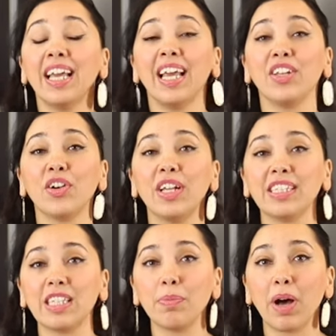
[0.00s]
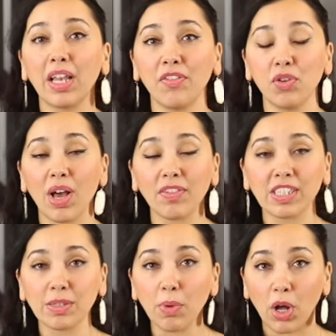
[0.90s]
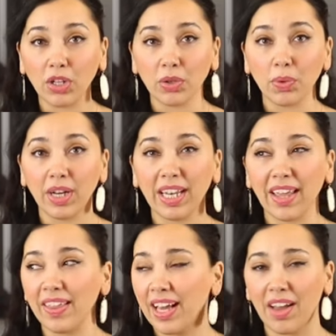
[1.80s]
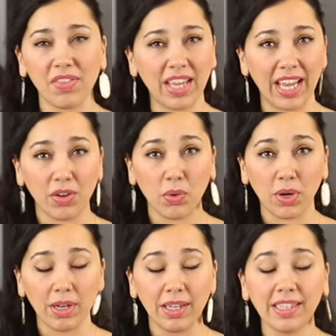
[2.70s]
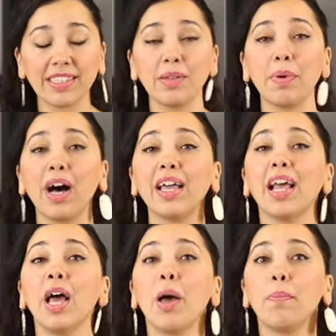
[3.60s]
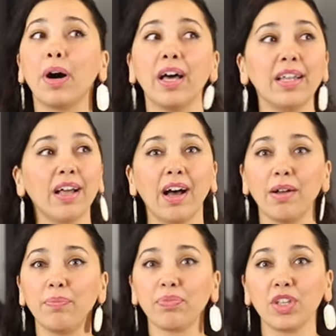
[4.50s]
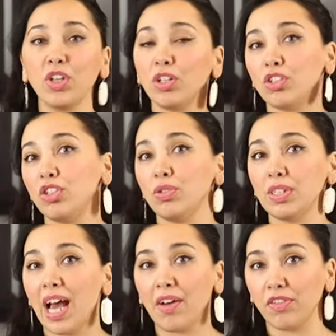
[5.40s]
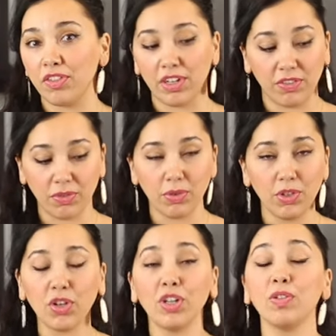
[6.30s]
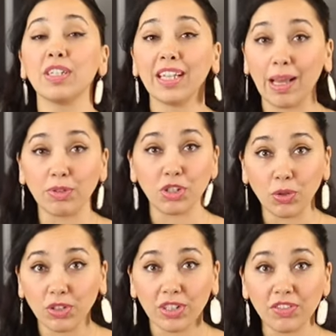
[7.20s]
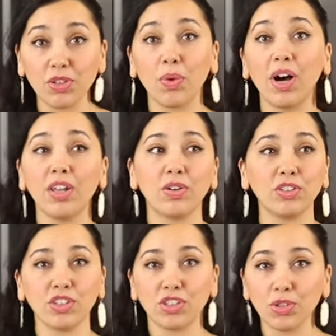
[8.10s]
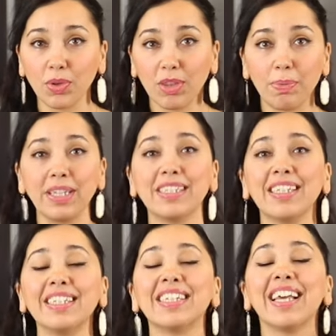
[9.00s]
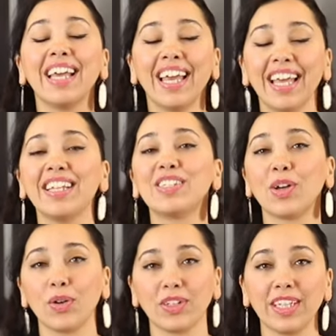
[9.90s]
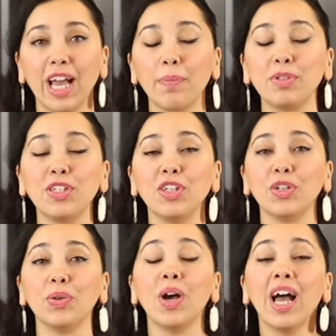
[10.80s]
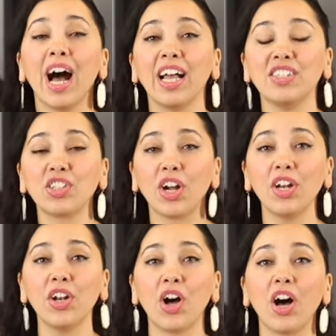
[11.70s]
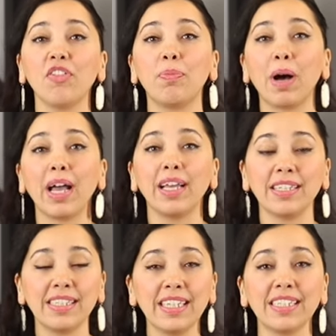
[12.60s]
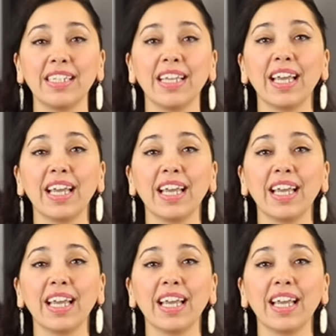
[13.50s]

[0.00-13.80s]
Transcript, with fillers: in your Instant Pot if you have a smaller one. I think I have the eight quart Instant Pot, but um, you can just use half of it. If You can use a lamb shoulder if you want or just two of the pieces. It is totally up to you. I started off by seasoning